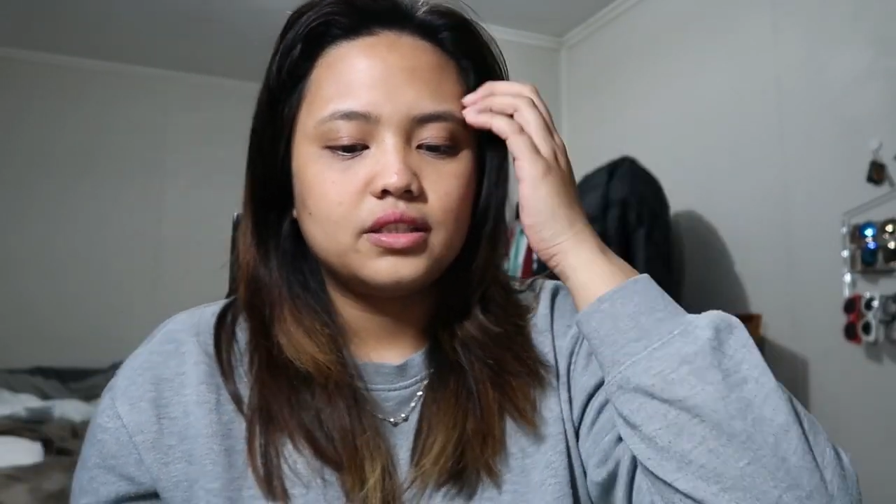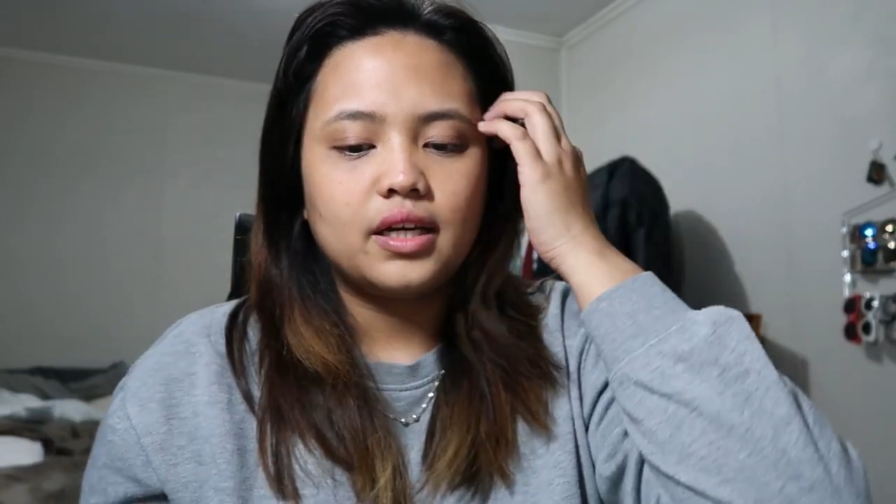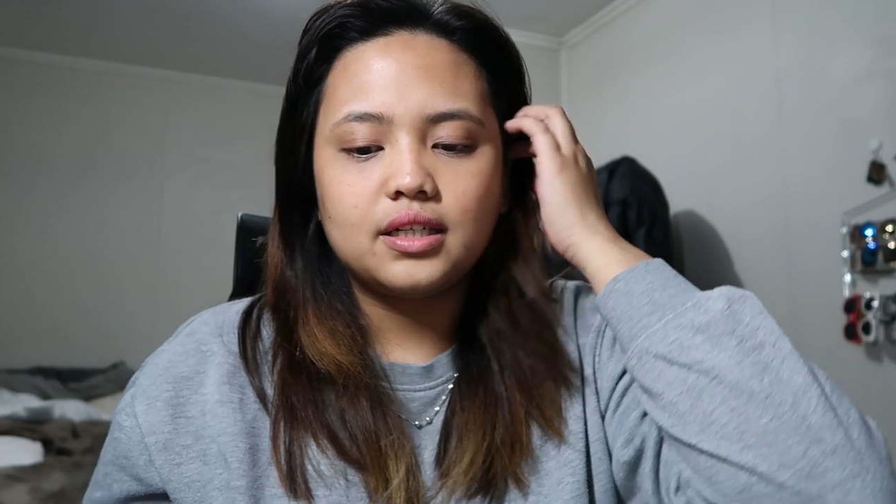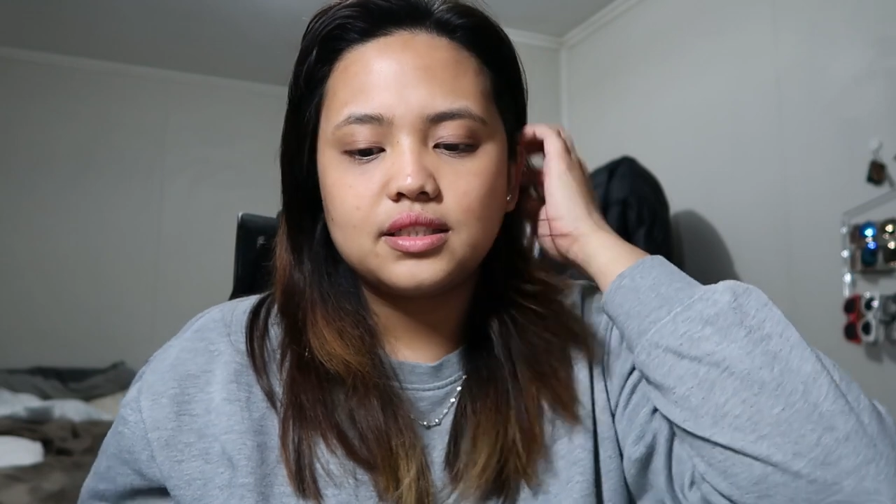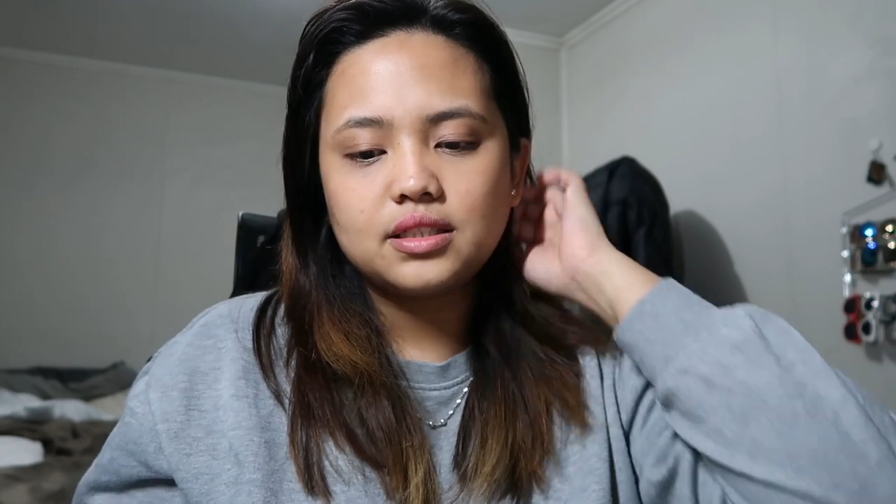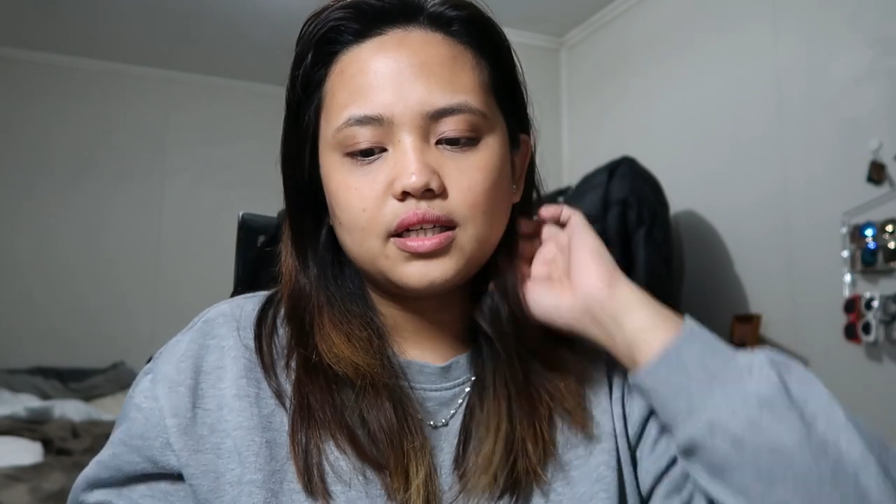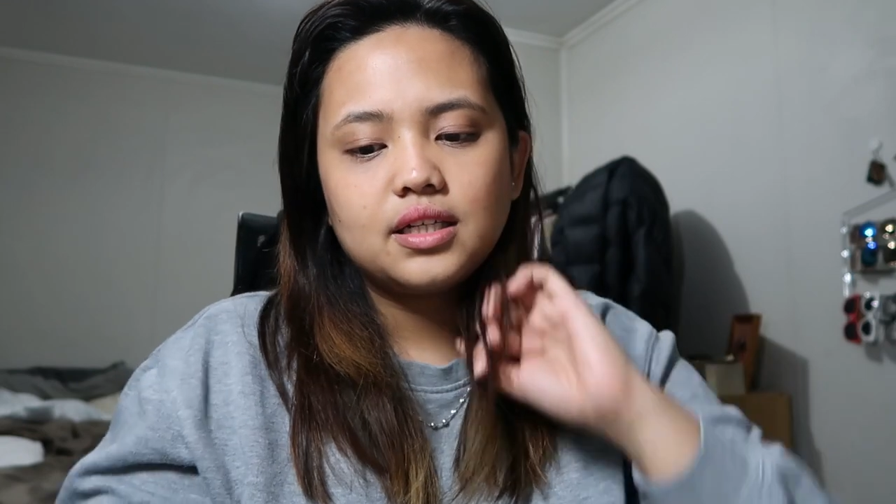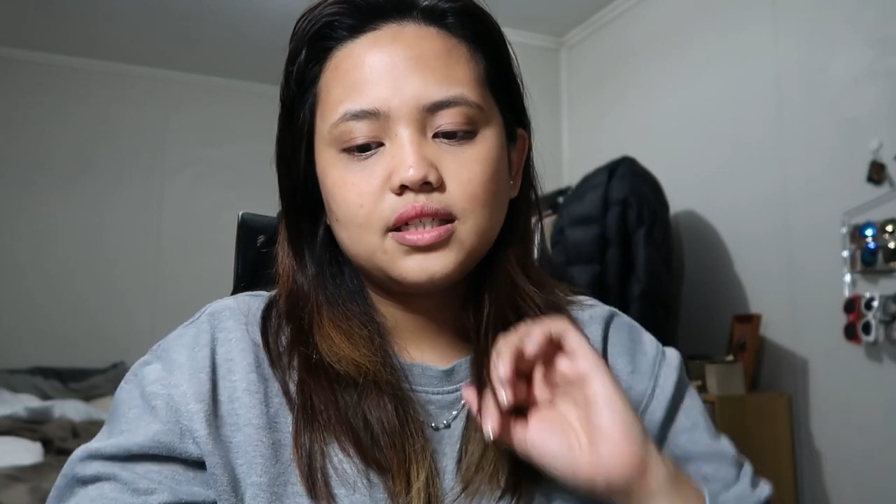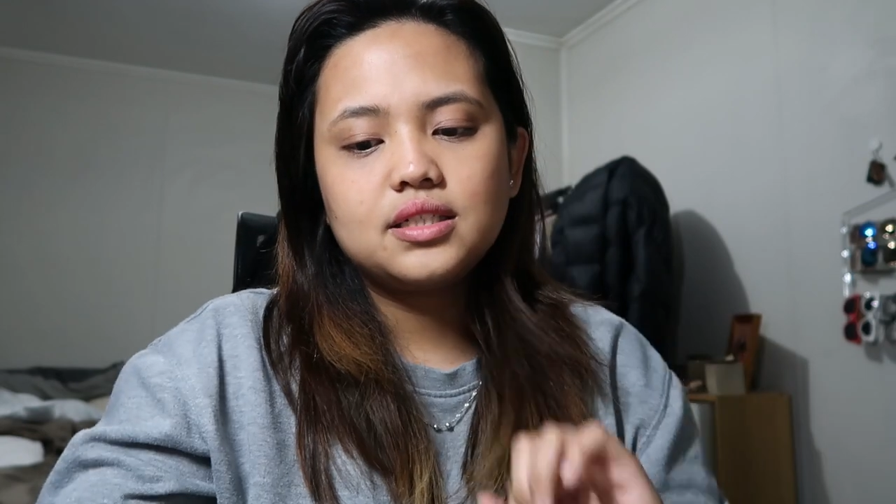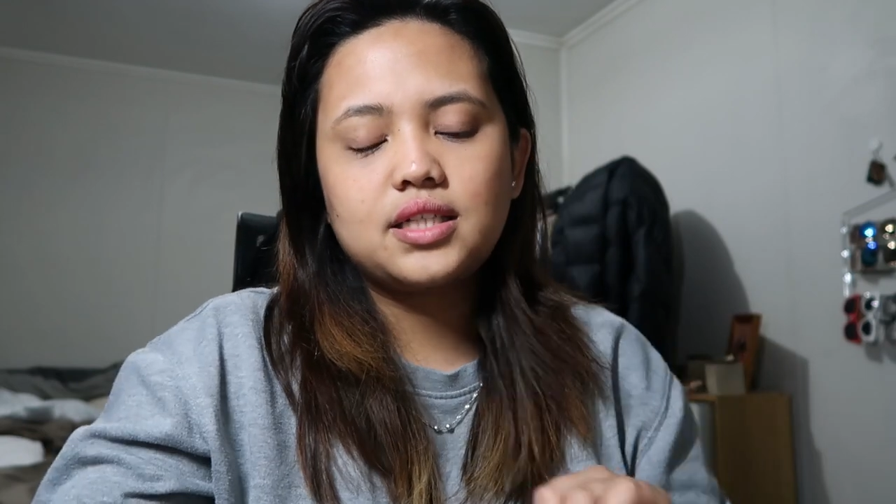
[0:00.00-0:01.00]
Next
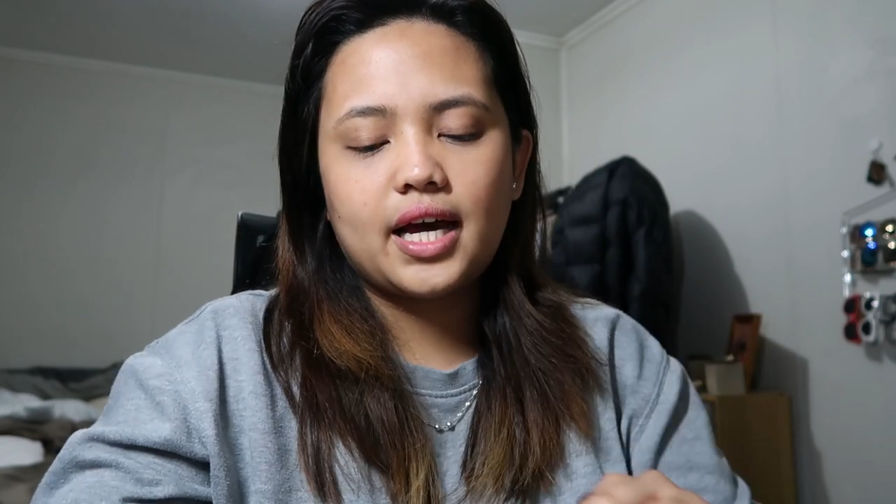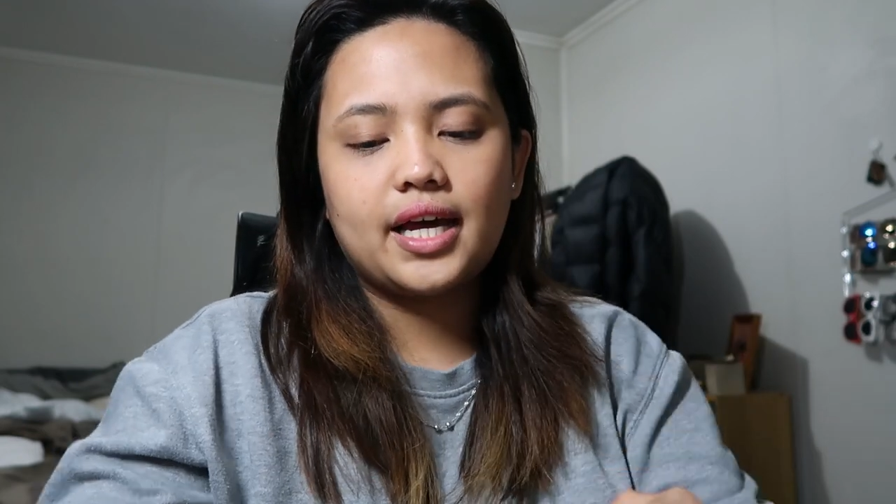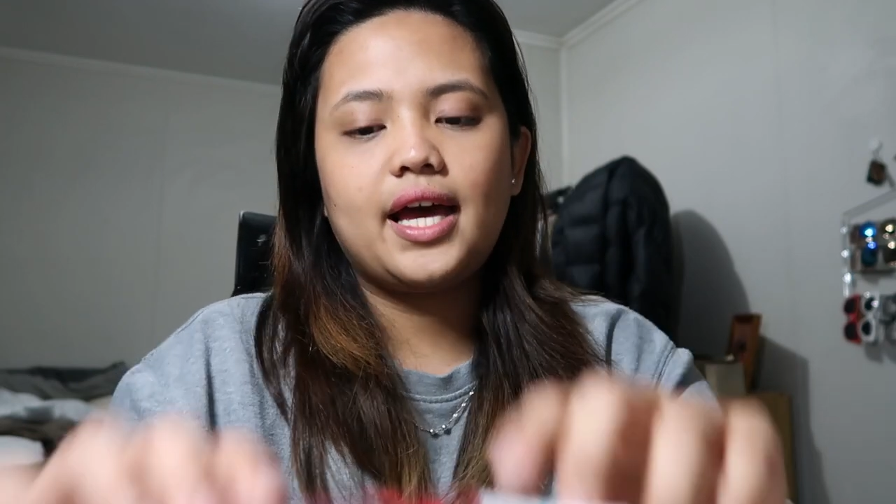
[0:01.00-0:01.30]
is I